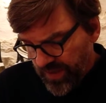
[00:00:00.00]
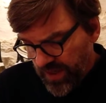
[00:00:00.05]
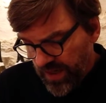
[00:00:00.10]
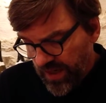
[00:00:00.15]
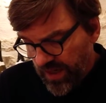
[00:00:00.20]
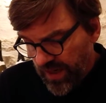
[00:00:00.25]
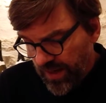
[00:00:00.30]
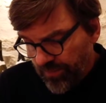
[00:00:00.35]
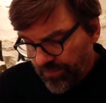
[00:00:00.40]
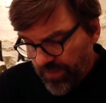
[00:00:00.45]

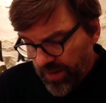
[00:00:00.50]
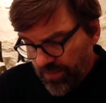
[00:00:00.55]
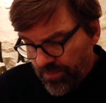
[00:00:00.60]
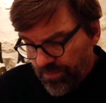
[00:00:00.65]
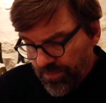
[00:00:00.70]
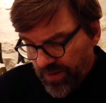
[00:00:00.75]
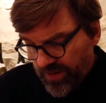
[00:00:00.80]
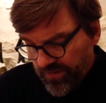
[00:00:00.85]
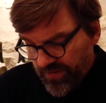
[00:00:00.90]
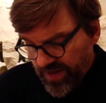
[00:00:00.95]

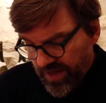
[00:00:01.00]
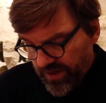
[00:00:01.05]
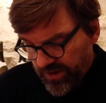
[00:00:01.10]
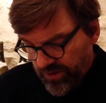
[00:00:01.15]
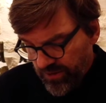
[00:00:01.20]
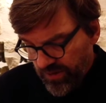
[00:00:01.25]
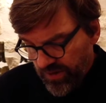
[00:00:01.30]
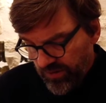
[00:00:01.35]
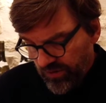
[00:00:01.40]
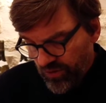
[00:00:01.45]
But the
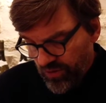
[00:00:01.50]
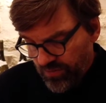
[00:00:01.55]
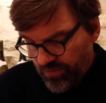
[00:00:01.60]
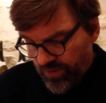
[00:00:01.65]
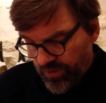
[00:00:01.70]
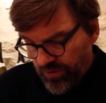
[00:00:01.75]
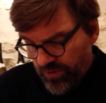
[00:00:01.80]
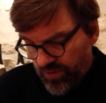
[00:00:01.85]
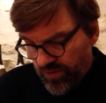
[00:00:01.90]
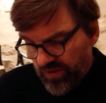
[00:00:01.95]
idea is to
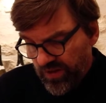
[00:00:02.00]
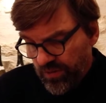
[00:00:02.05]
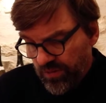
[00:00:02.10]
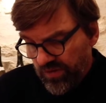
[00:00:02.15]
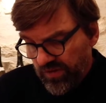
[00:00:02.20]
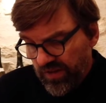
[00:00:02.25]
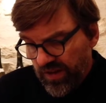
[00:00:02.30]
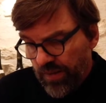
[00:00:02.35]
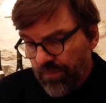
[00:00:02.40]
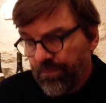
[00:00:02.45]
produce, I
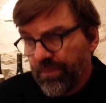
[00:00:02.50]
would say,